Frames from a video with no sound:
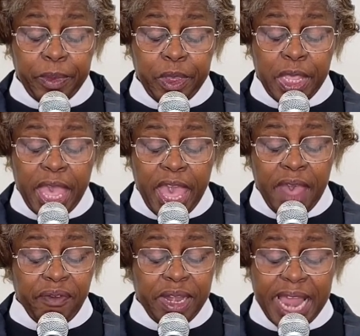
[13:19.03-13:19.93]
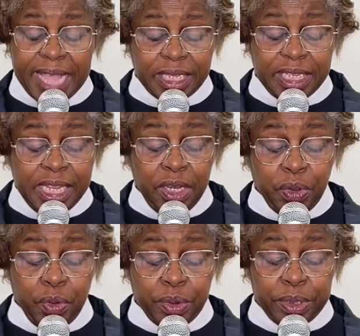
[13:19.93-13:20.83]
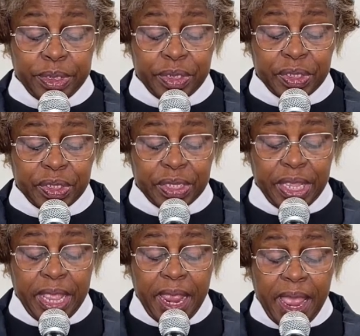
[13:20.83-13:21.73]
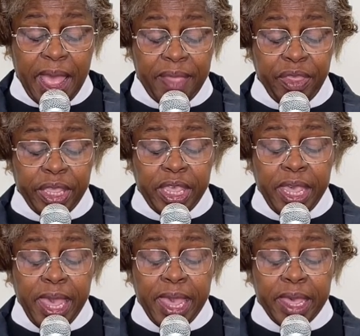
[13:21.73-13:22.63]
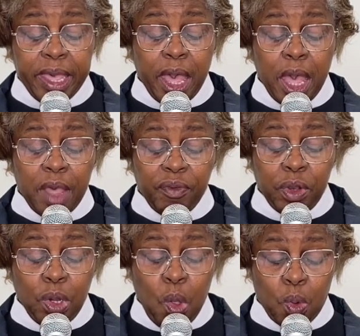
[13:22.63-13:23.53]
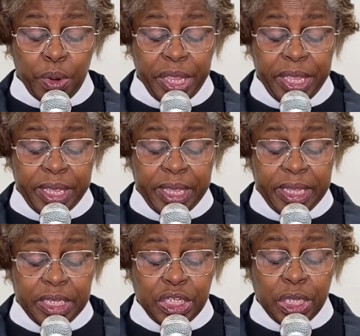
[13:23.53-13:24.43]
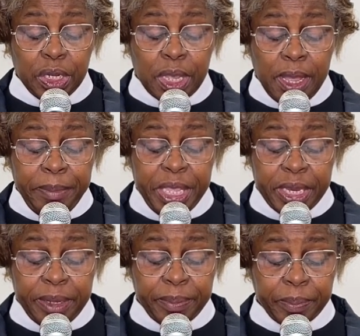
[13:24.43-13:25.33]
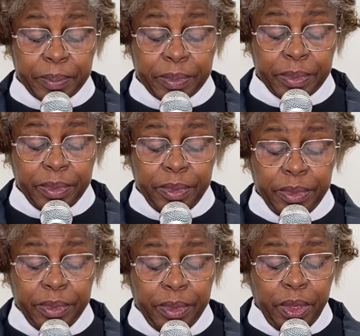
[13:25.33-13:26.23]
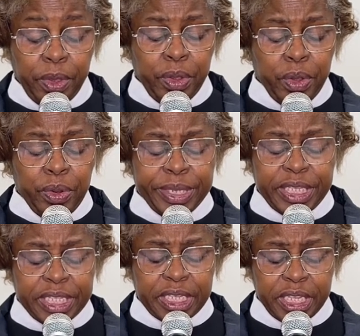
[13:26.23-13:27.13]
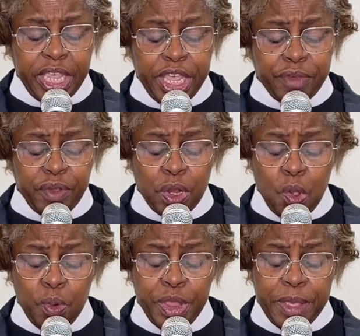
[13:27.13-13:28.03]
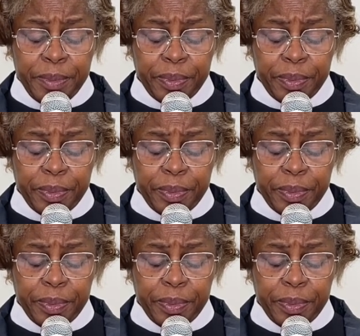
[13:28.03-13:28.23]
ye everlasting doors, and the King of glory shall come in. Who is this King of glory?